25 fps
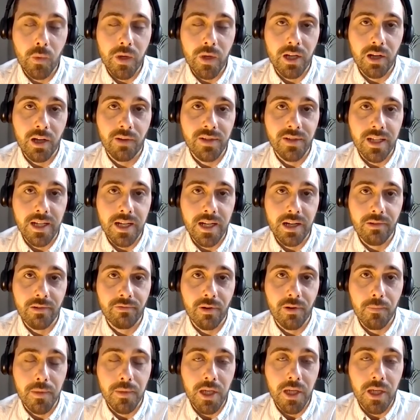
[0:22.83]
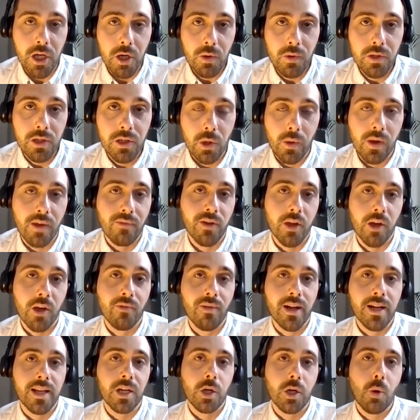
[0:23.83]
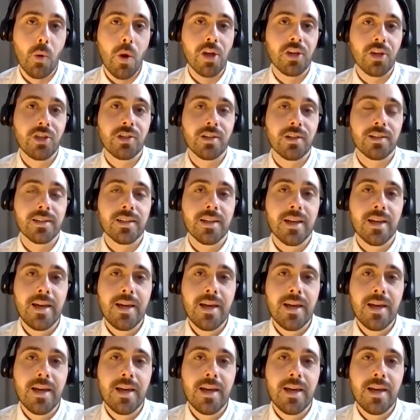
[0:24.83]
We'd love to hear from you, so if you have any questions,